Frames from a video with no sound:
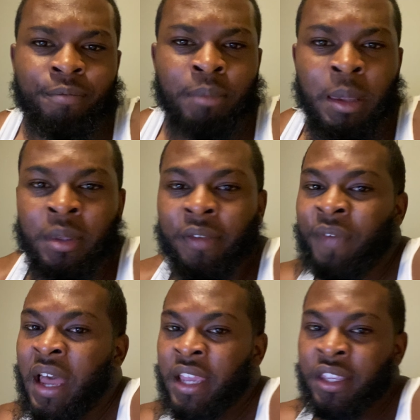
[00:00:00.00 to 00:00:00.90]
maybe
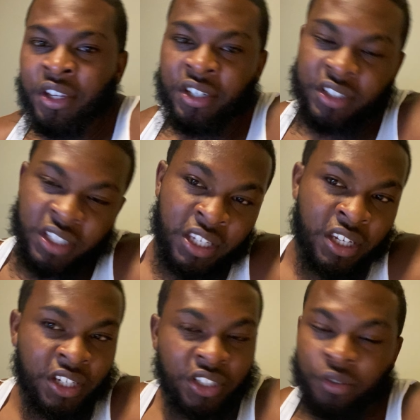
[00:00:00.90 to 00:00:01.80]
five years, ten
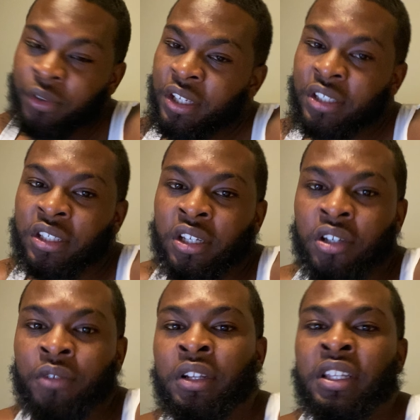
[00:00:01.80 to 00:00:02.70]
years, twenty years ago.
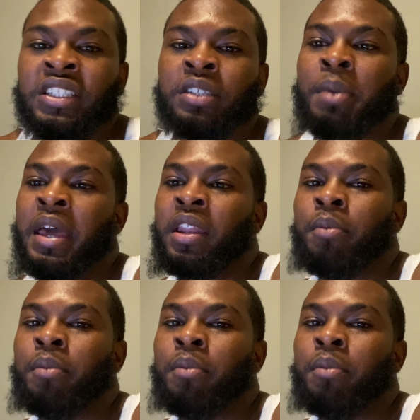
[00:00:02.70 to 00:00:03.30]
It really doesn't matter.